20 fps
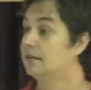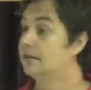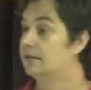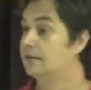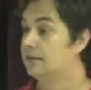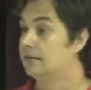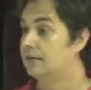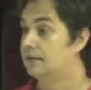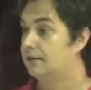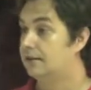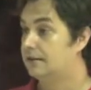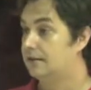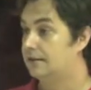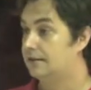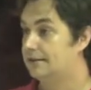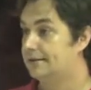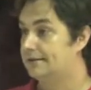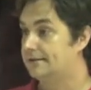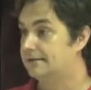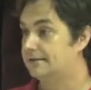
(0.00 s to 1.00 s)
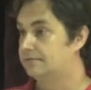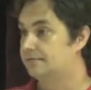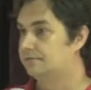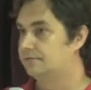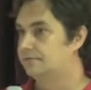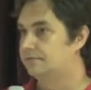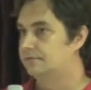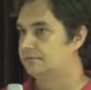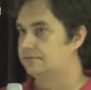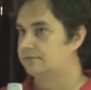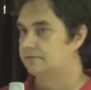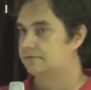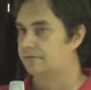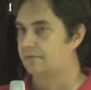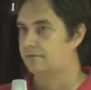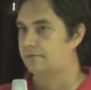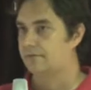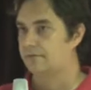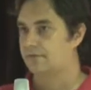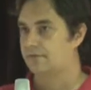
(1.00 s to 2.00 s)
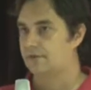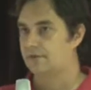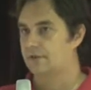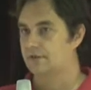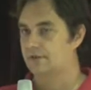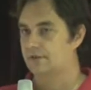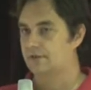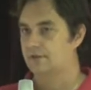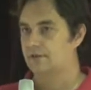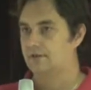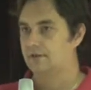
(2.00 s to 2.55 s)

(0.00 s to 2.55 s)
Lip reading: No one is speaking in this clip.